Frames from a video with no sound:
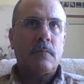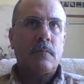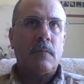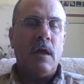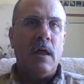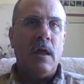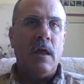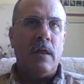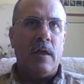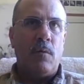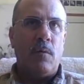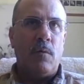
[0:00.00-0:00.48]

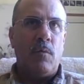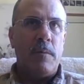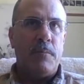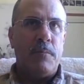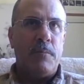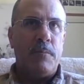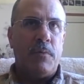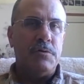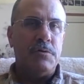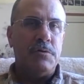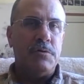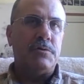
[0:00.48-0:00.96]
And then we
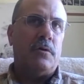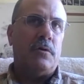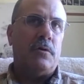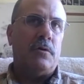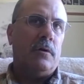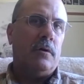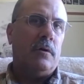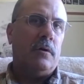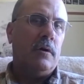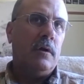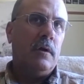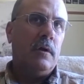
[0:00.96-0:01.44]

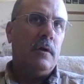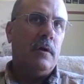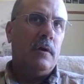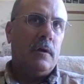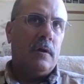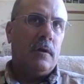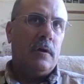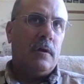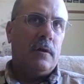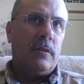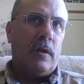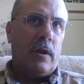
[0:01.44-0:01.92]
booster
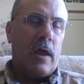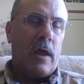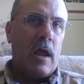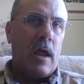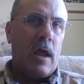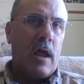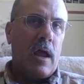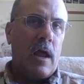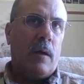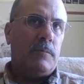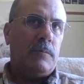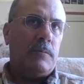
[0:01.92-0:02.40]
the
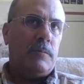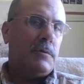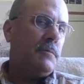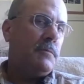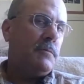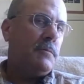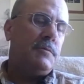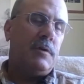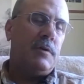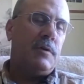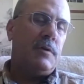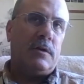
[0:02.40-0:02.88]
lambs
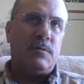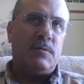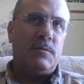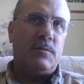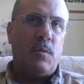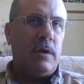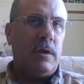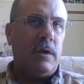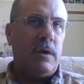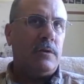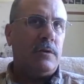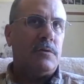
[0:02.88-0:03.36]
6
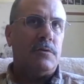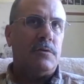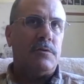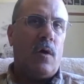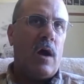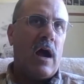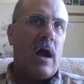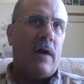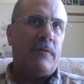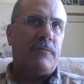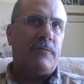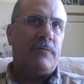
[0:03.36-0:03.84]
weeks or
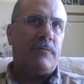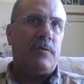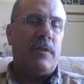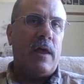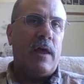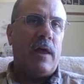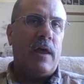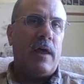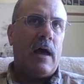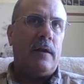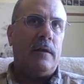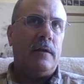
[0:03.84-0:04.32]
so after
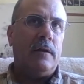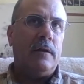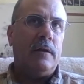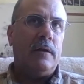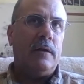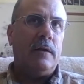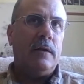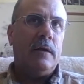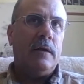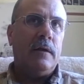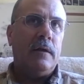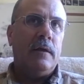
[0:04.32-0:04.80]
that,
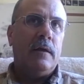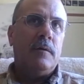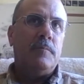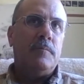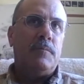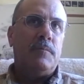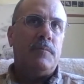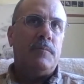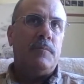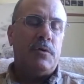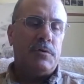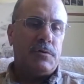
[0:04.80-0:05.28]

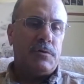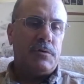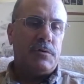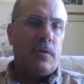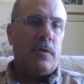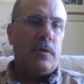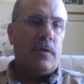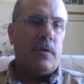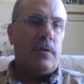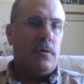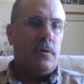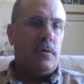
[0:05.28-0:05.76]
booster
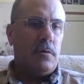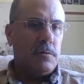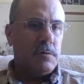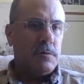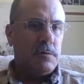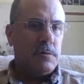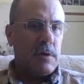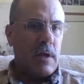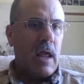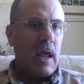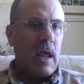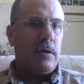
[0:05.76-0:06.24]
the ewes
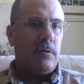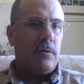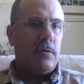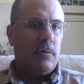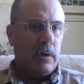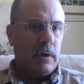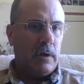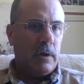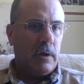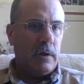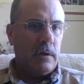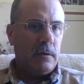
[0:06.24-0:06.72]

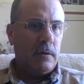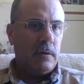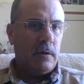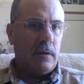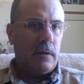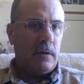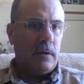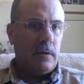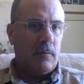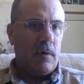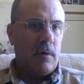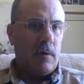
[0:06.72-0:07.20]
annually
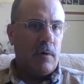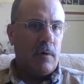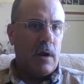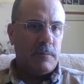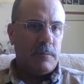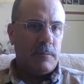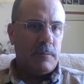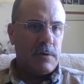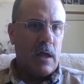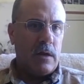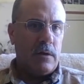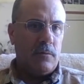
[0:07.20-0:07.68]
and the
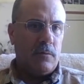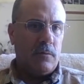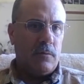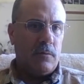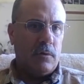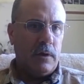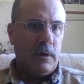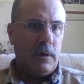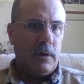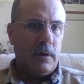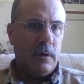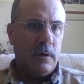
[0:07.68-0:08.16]
rams
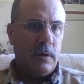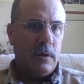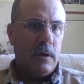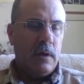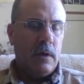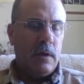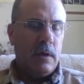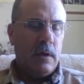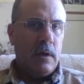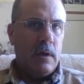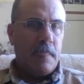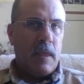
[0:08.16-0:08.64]
annually.
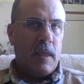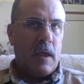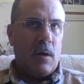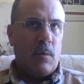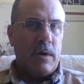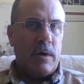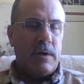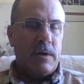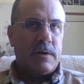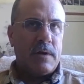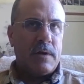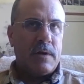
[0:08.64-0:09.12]
And
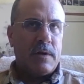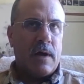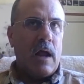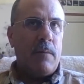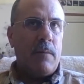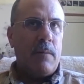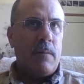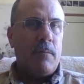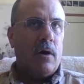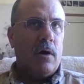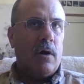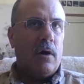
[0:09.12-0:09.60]
we
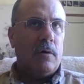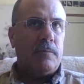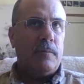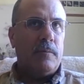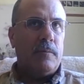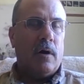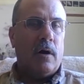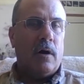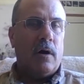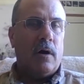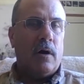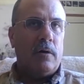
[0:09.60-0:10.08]
time our
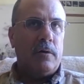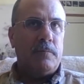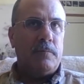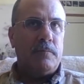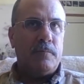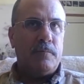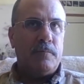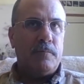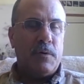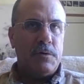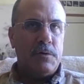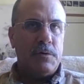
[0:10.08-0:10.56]

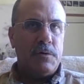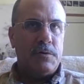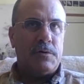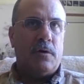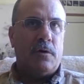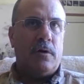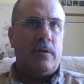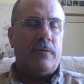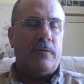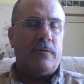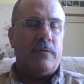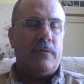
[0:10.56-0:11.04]

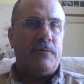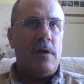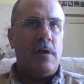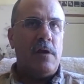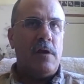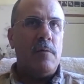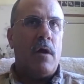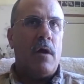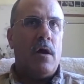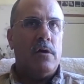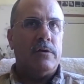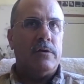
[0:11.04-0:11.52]
booster in the
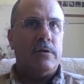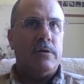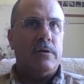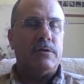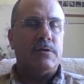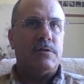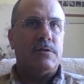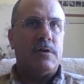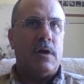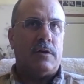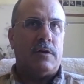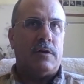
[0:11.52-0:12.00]
females
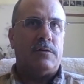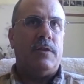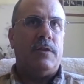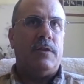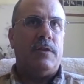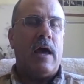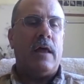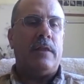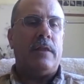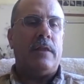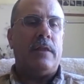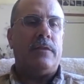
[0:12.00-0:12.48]
such
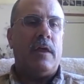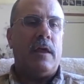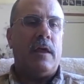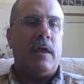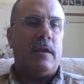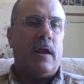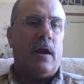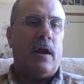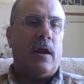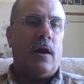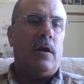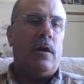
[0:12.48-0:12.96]
that they
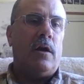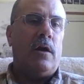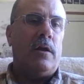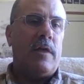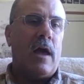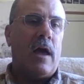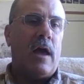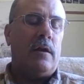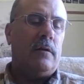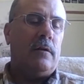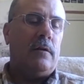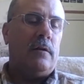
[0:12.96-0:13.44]
carry
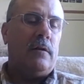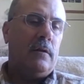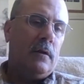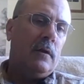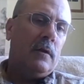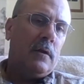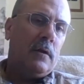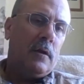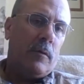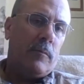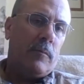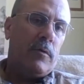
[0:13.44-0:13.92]
that
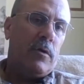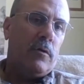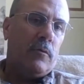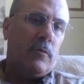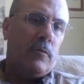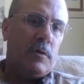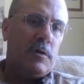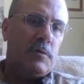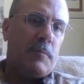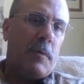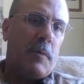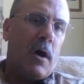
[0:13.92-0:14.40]
immune
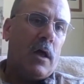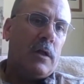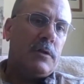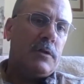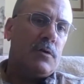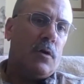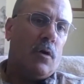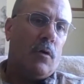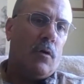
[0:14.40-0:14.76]
response